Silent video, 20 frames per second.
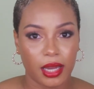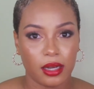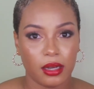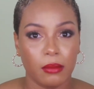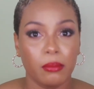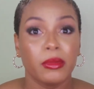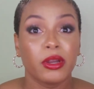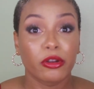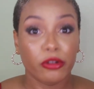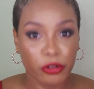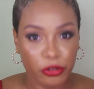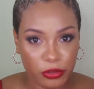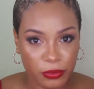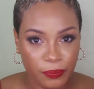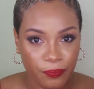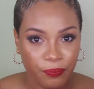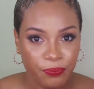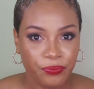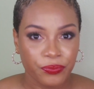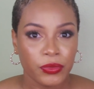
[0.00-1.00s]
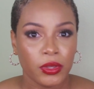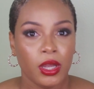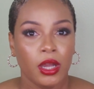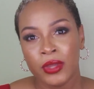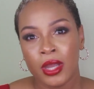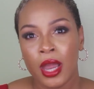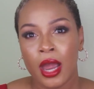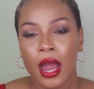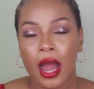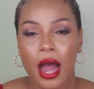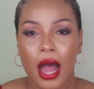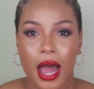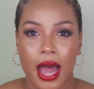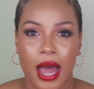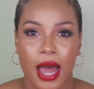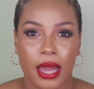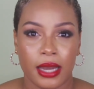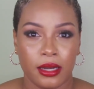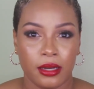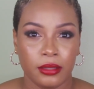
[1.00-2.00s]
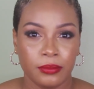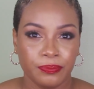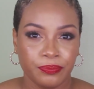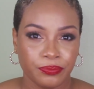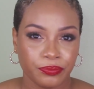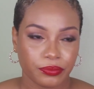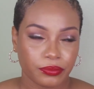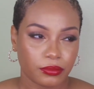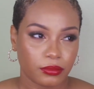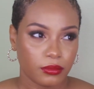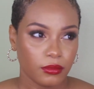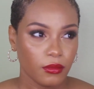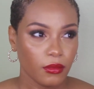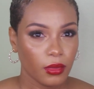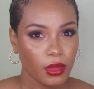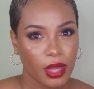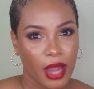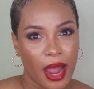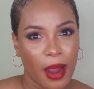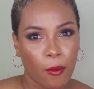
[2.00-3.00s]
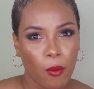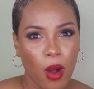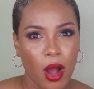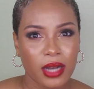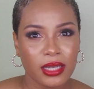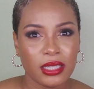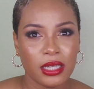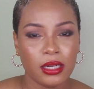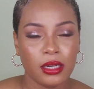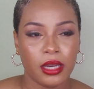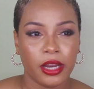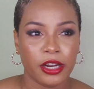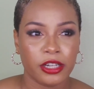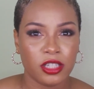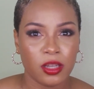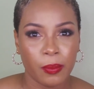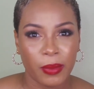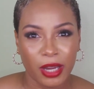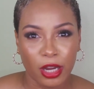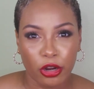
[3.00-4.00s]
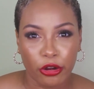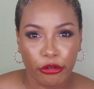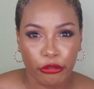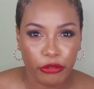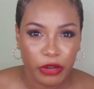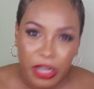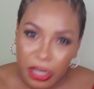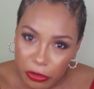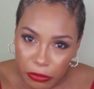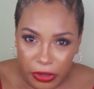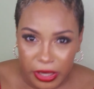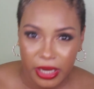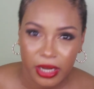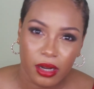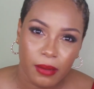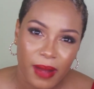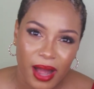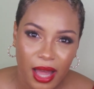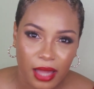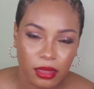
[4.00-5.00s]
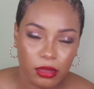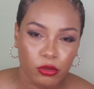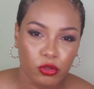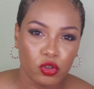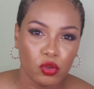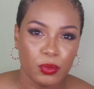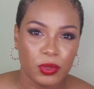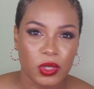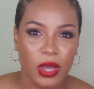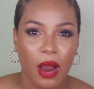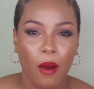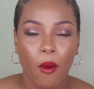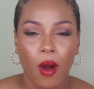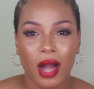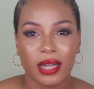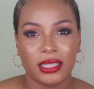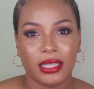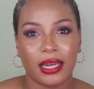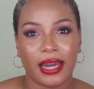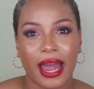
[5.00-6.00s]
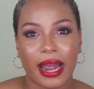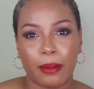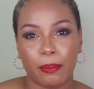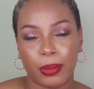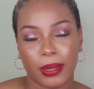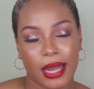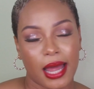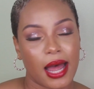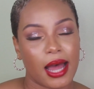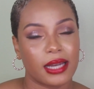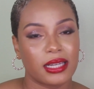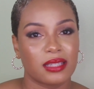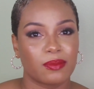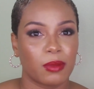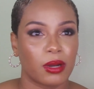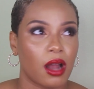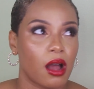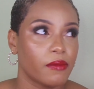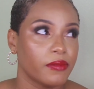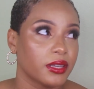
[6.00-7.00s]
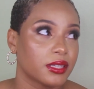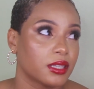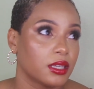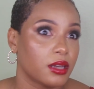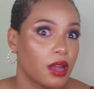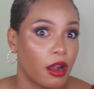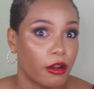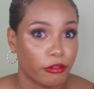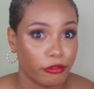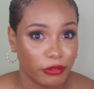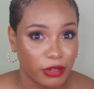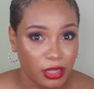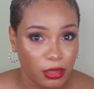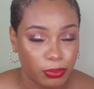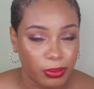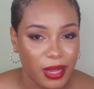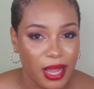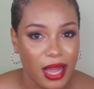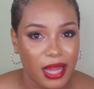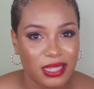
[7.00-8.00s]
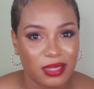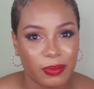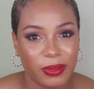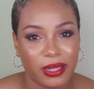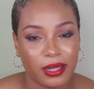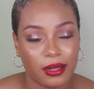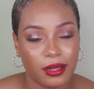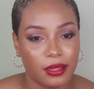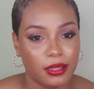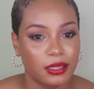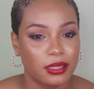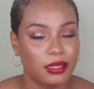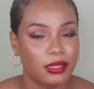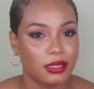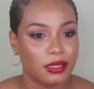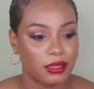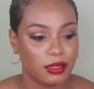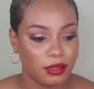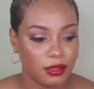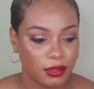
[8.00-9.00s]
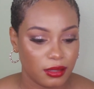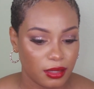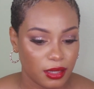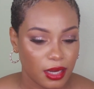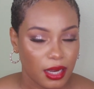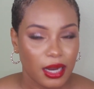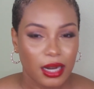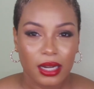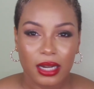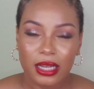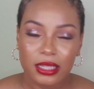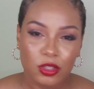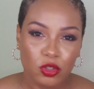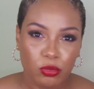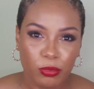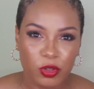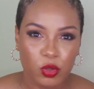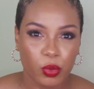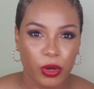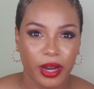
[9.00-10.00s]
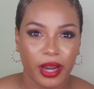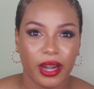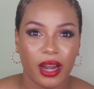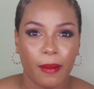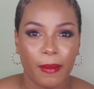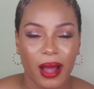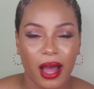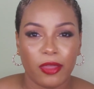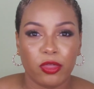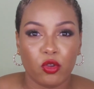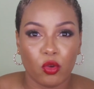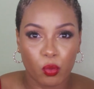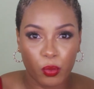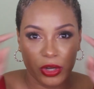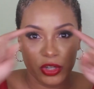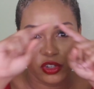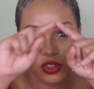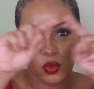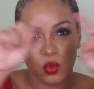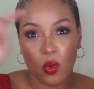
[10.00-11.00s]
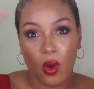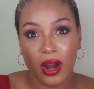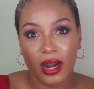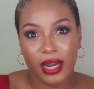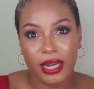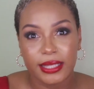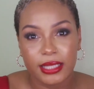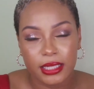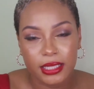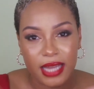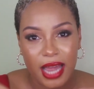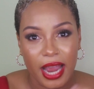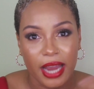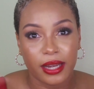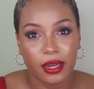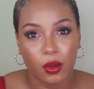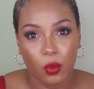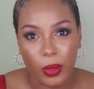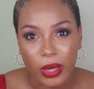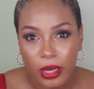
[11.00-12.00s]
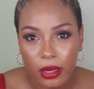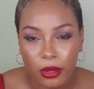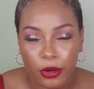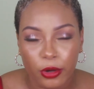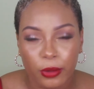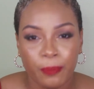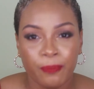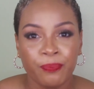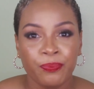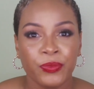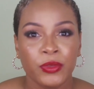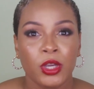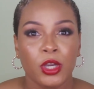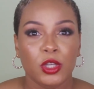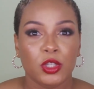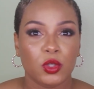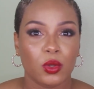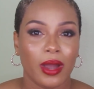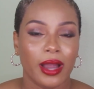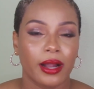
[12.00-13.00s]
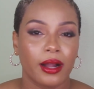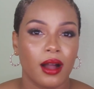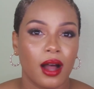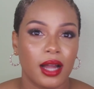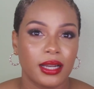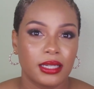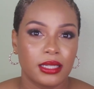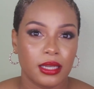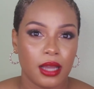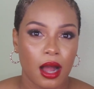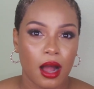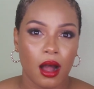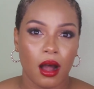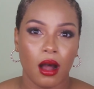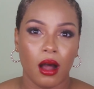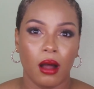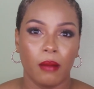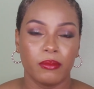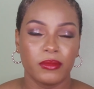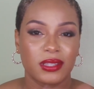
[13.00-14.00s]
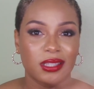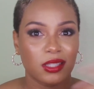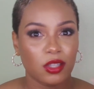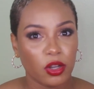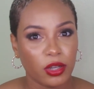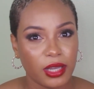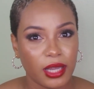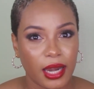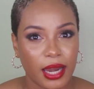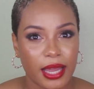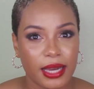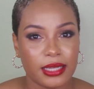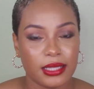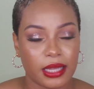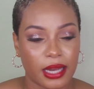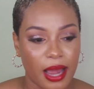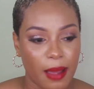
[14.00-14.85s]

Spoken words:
the mirror. And I wanted there to be greenery in the bathroom, so I wanted like plants, but obviously not real plants, because that's too much work in a bathroom with just one little tiny window. So I got succulents, and